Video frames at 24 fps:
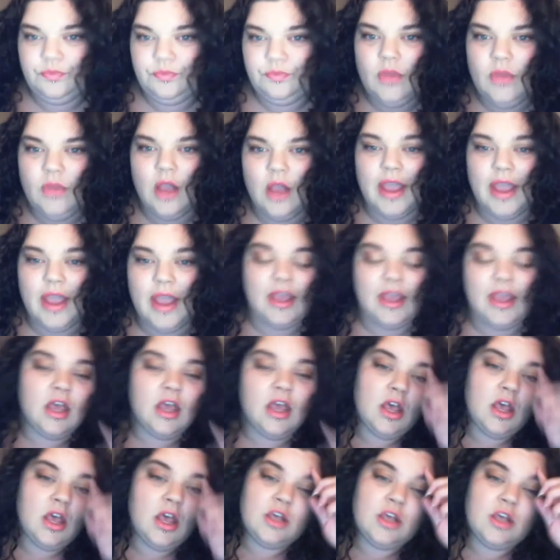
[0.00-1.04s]
Okay,
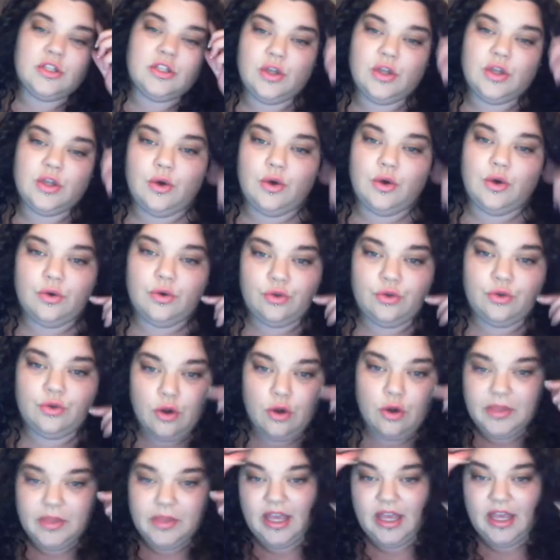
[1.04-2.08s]
so
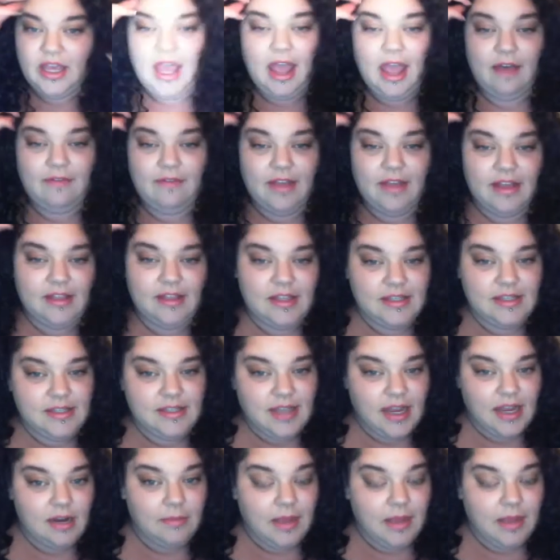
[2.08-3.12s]
normally I have like this
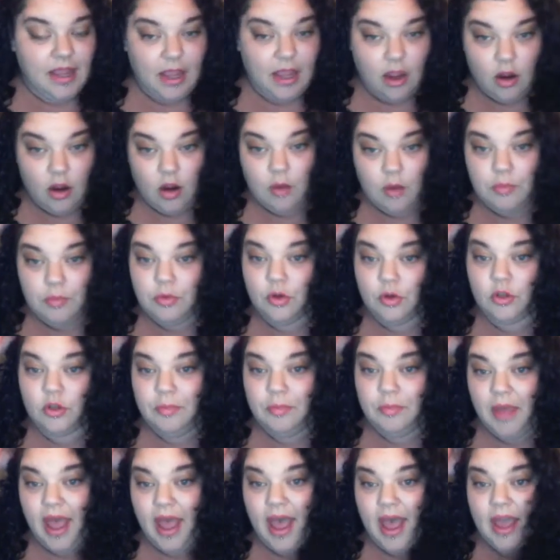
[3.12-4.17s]
side of my hair pulled
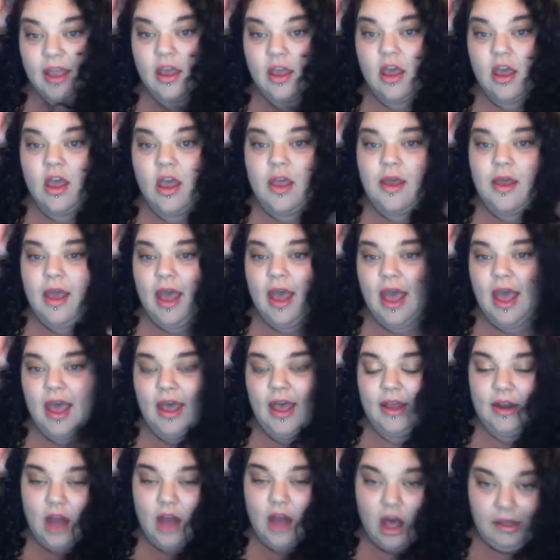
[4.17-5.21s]
back
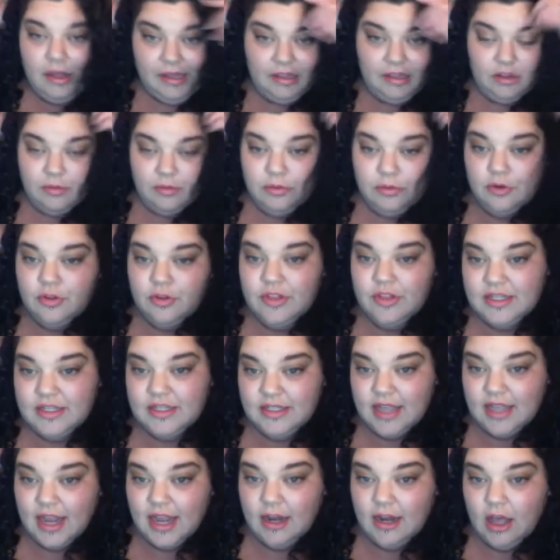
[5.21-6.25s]
and I'll either pull this
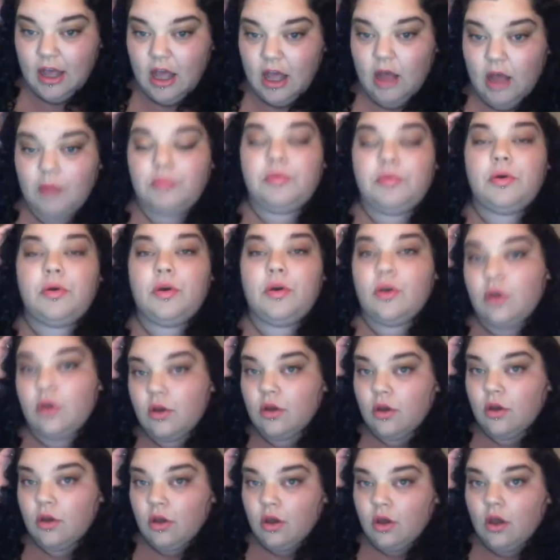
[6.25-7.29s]
side up
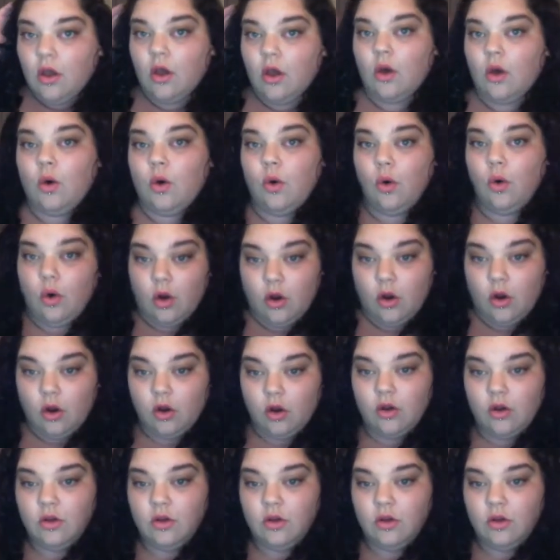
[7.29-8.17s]
or